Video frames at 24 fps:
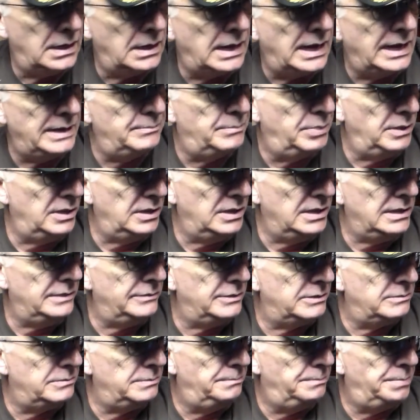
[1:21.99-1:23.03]
I believe
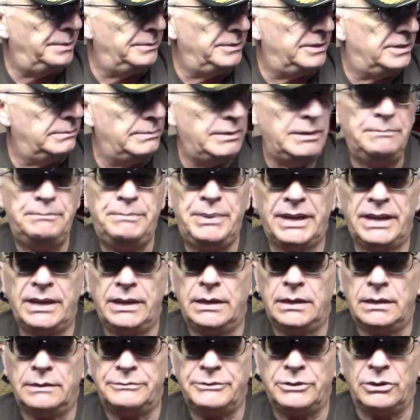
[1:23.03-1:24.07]
it to be big
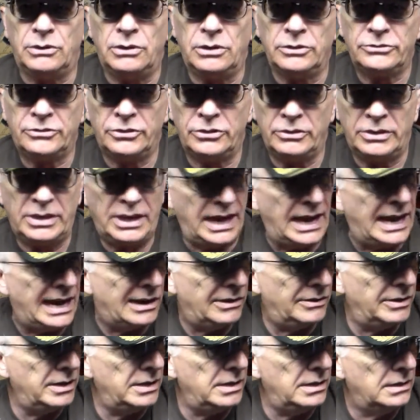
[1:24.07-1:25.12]
enough to also
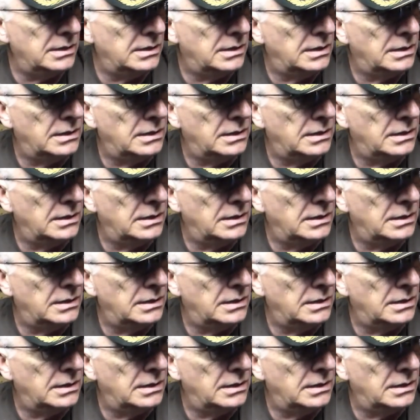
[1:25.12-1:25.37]
carry